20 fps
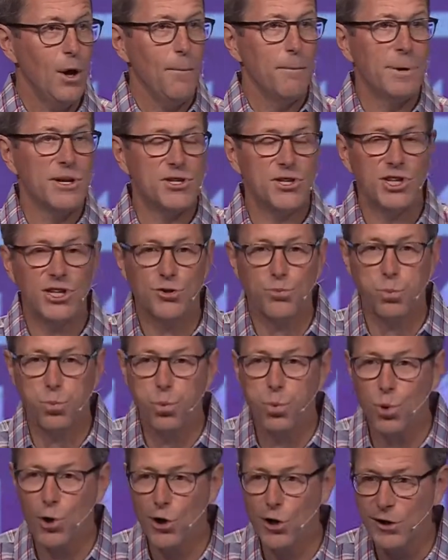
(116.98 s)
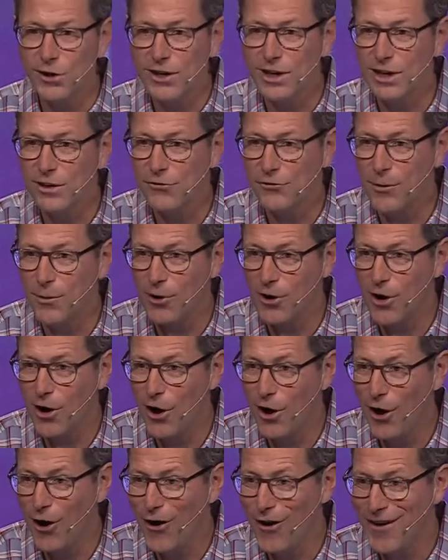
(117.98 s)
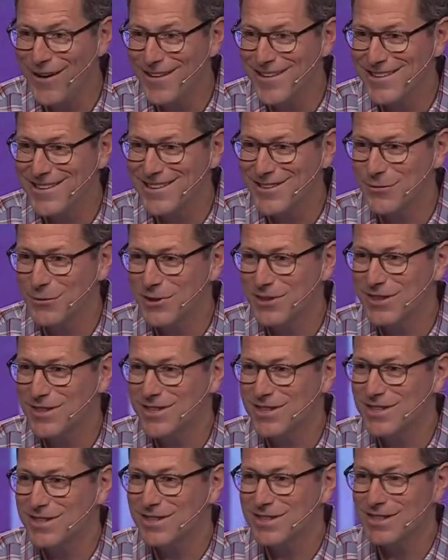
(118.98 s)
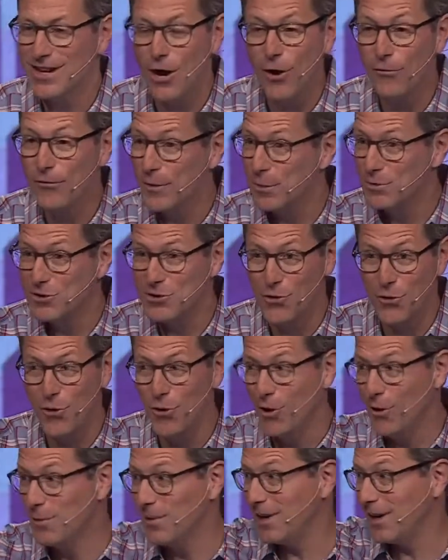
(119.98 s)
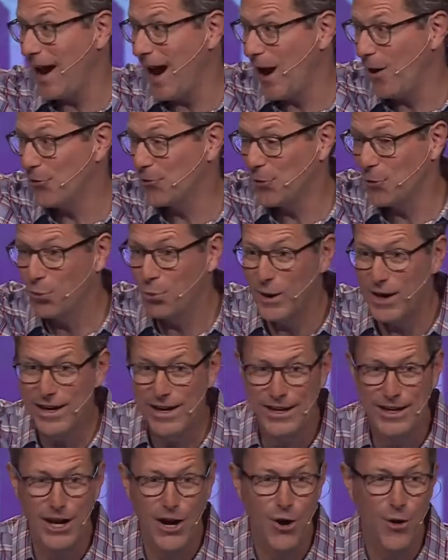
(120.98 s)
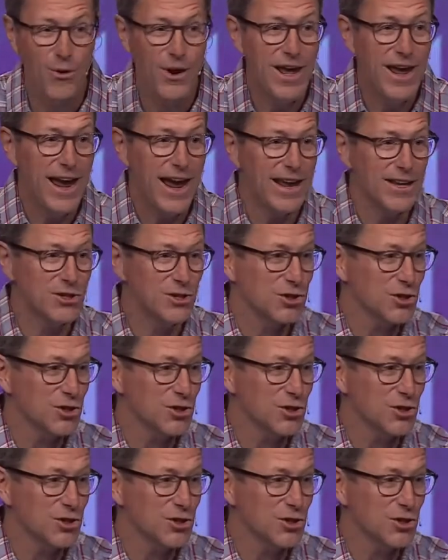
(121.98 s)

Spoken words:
but she's working from her heart with the self-absorbed out the window and